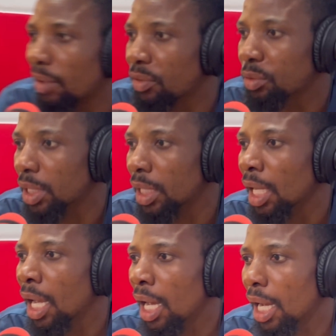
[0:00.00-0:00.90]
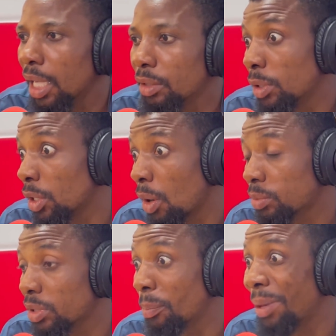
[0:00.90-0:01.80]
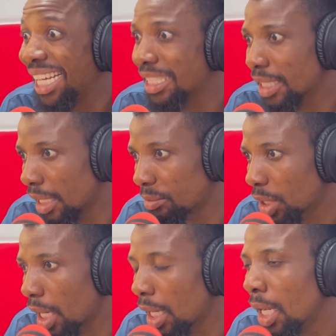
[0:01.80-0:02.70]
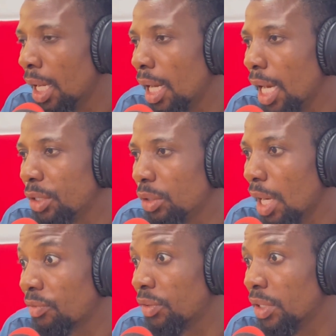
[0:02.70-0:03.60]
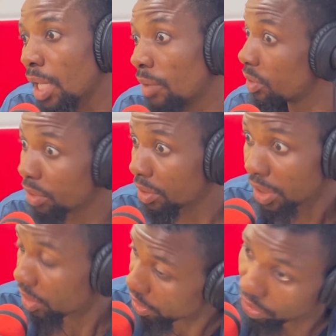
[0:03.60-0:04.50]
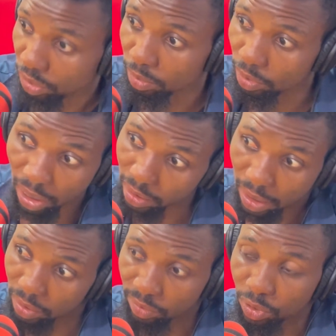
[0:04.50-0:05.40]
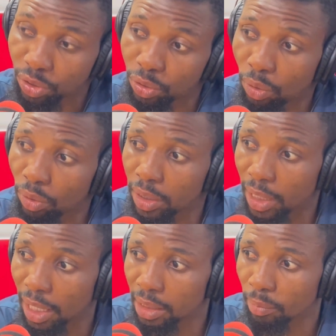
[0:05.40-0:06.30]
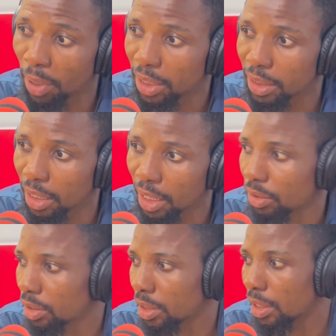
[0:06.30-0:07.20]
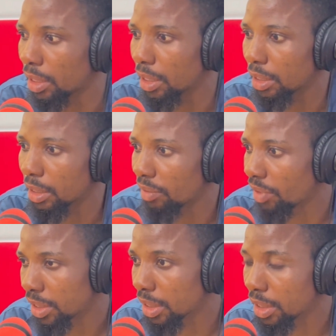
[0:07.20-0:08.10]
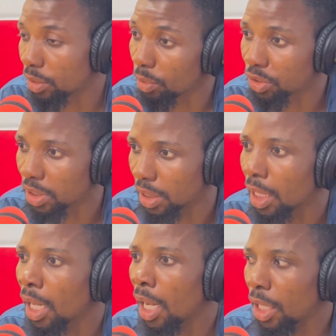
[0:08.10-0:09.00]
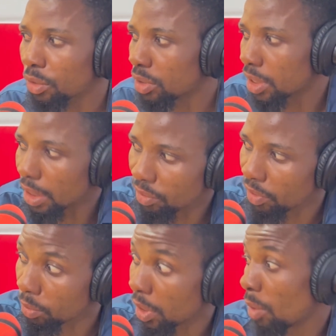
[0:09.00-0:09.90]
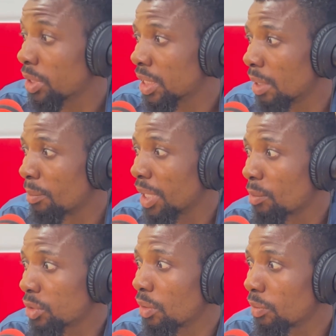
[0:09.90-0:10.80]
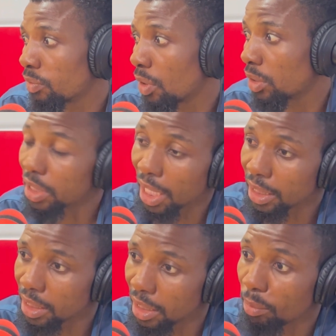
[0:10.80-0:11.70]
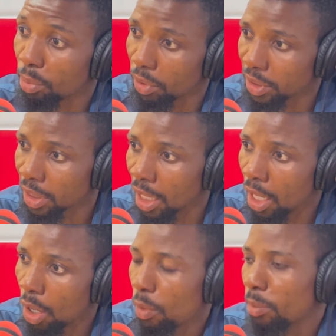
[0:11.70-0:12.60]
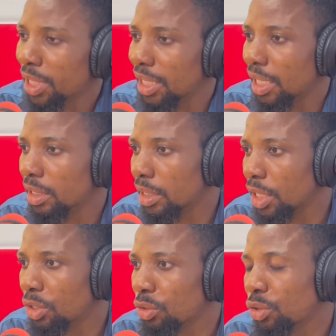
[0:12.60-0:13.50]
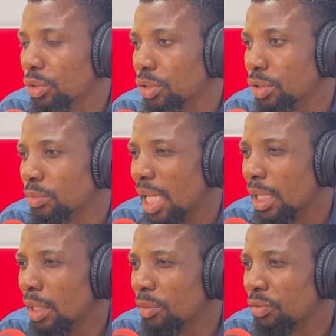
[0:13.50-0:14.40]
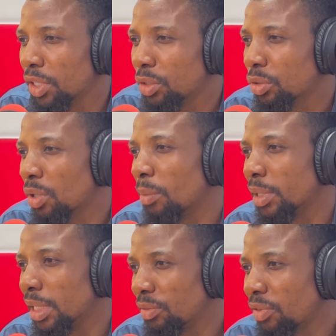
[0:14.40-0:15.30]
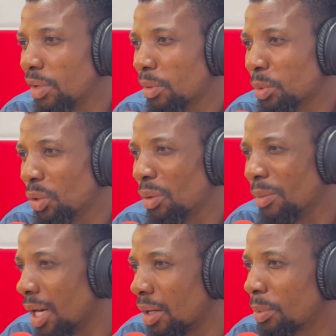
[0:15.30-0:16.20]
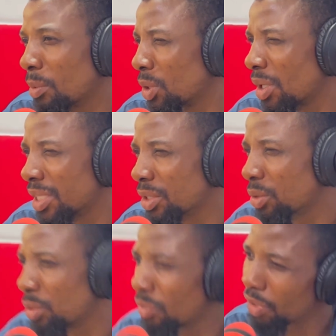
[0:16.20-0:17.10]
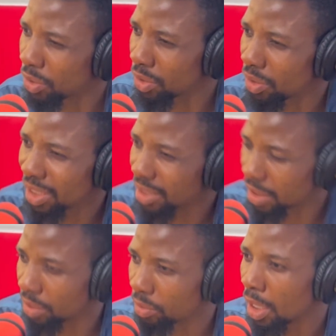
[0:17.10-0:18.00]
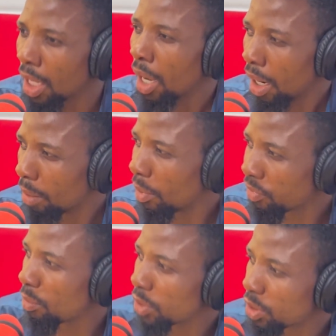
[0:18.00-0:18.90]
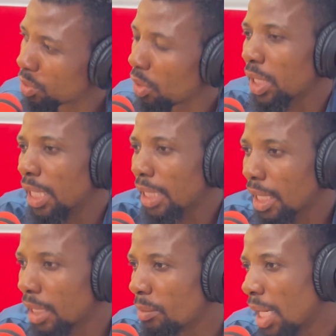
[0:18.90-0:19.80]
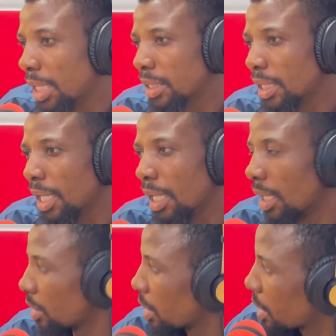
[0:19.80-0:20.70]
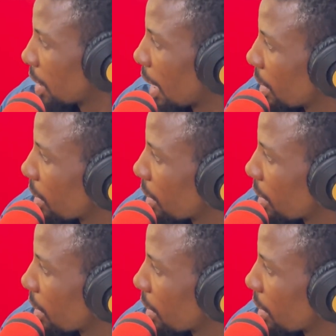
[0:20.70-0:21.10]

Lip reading: feel say when it comes to the pen game, Sha, I feel rich you at the end of the show. Pen game. I just see the diversity, the way today, you know, sing different. Because I want to see they make most of all these artists that they born. Where besides the end of the day, you know, just feel do something different from your normal people. Just listen to you for, you know, done this still. Yeah. But from what you would not hear now, I'm not saying they say that the